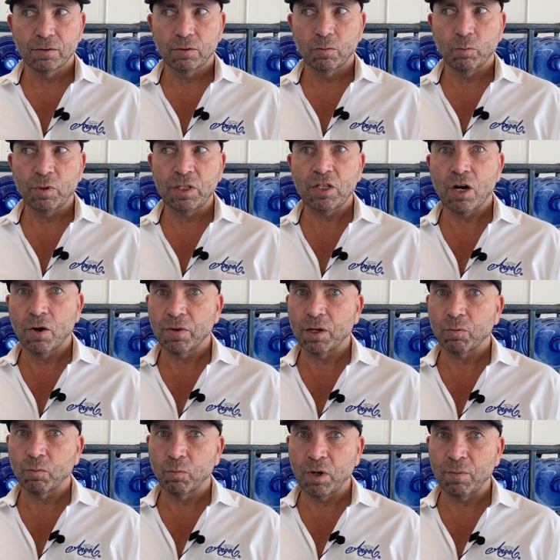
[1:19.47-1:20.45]
We know
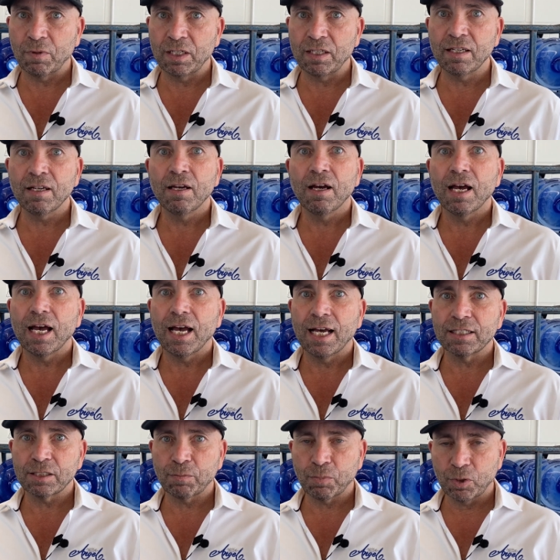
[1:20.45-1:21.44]
that women,
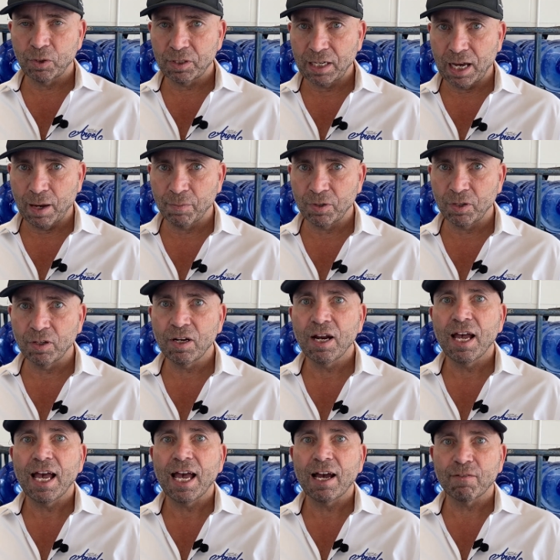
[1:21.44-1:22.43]
as a per capita,
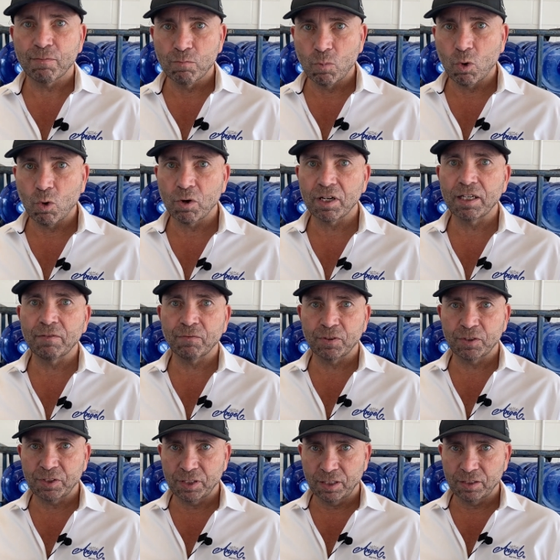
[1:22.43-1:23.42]
have more
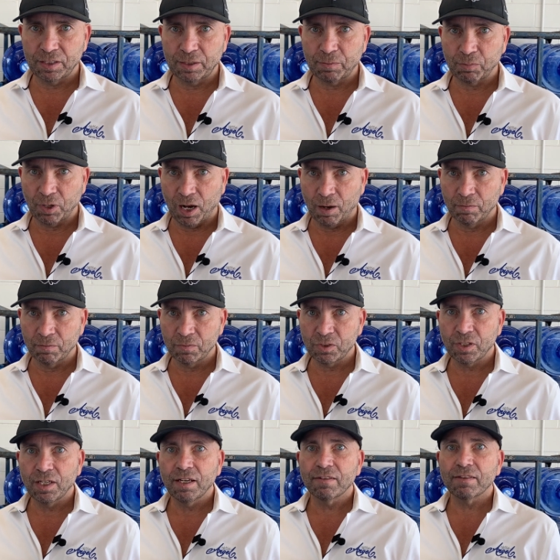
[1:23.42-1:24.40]
infertility problems
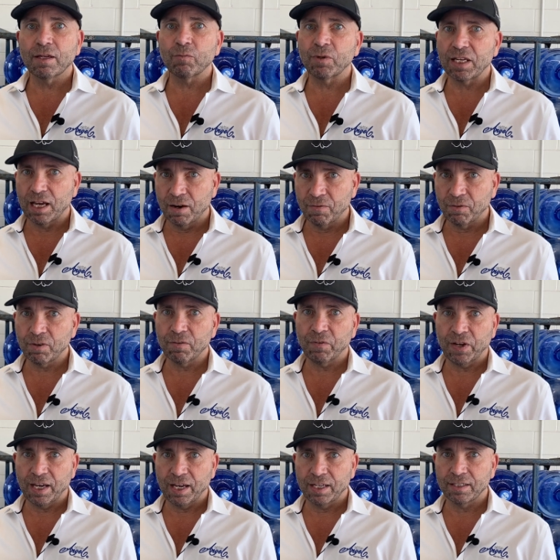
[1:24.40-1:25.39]
than we ever have
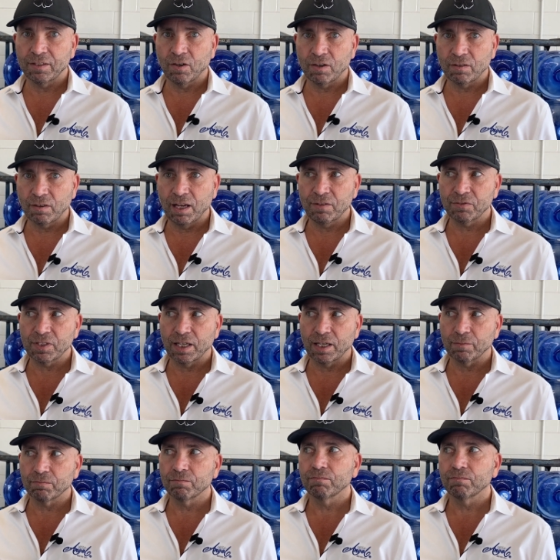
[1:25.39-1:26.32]
had in our lifetime.